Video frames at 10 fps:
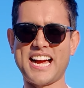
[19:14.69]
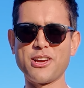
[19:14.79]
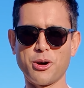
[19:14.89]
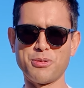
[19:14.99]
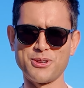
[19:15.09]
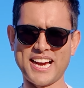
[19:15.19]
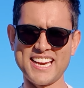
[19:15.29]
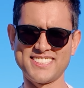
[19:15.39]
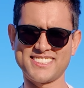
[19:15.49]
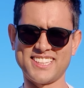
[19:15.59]
I hope you
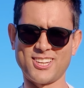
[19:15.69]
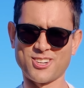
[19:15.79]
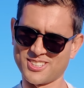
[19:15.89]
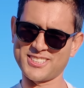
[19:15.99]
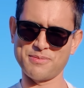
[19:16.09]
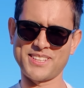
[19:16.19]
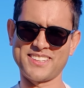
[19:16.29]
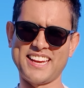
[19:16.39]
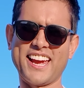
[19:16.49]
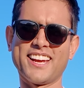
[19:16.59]
guys learned
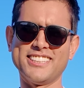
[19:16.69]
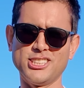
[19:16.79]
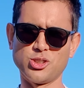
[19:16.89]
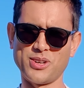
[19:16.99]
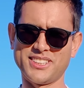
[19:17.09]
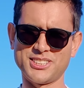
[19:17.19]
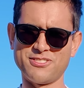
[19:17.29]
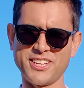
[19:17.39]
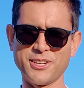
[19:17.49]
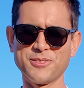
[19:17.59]
something and enjoyed this
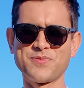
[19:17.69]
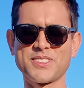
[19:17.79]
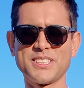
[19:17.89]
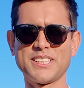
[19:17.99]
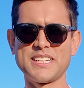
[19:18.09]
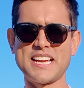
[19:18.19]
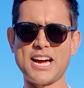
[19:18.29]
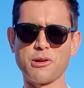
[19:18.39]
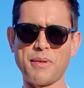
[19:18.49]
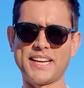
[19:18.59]
video.
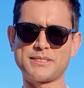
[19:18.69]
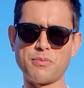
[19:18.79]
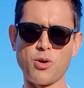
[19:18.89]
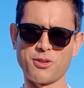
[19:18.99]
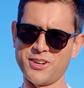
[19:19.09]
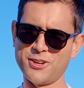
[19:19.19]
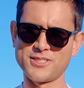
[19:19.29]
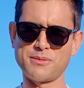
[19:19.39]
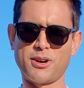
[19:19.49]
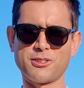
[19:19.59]
I'll make more
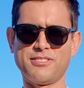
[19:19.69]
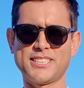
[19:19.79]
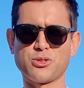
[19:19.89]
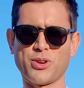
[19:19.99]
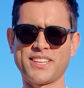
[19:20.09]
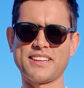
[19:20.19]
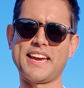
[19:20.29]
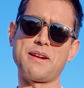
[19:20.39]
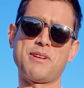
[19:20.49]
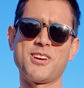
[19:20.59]
videos about fixed wing
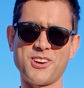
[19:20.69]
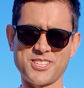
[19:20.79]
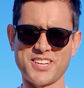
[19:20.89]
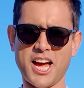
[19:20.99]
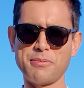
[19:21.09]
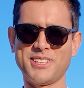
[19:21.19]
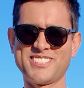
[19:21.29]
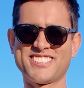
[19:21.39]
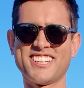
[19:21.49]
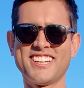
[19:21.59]
and many other
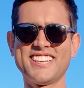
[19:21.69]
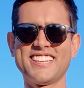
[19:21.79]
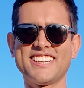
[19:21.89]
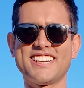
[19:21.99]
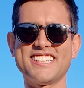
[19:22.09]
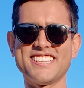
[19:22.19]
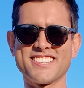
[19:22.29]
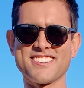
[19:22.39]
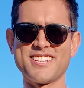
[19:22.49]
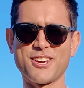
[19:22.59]
topics
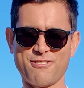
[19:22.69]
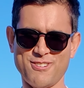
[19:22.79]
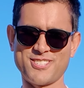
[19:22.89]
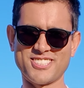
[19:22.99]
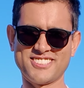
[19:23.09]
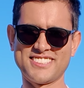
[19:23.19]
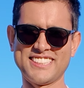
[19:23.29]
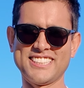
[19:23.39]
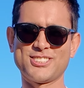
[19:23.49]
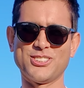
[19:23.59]
in near future.
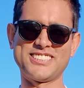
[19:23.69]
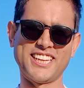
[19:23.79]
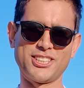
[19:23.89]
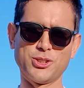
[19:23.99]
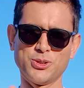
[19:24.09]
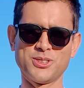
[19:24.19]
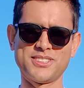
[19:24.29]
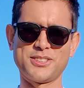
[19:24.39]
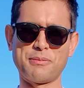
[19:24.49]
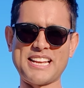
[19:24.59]
So stay
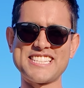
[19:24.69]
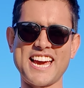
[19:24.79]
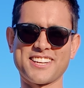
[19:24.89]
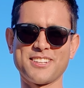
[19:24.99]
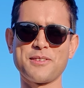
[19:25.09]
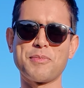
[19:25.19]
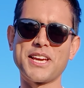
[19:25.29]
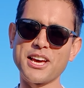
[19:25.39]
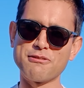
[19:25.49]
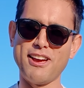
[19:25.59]
tuned to my channel,
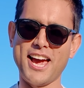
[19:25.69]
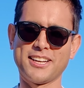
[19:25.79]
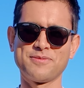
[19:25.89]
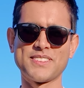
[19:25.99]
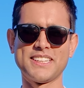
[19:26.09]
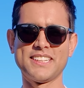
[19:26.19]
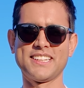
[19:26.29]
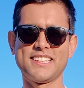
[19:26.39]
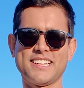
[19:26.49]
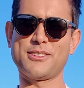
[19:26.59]
Big Fan.
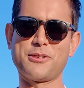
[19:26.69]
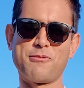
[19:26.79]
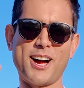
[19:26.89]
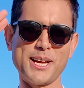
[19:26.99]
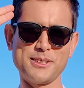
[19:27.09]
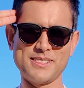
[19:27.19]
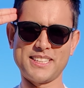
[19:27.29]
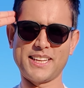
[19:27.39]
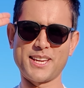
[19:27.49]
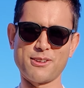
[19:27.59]
Goodbye,
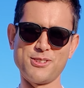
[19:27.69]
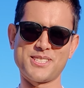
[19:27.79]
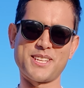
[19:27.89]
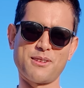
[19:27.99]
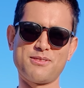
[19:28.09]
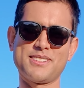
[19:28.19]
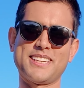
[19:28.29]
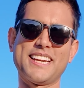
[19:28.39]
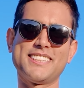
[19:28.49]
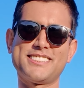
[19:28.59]
take care of yourself,
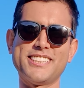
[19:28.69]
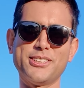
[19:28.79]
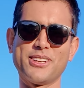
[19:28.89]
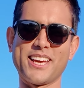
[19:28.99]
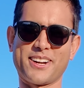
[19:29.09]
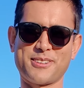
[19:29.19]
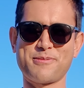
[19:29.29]
and see you later.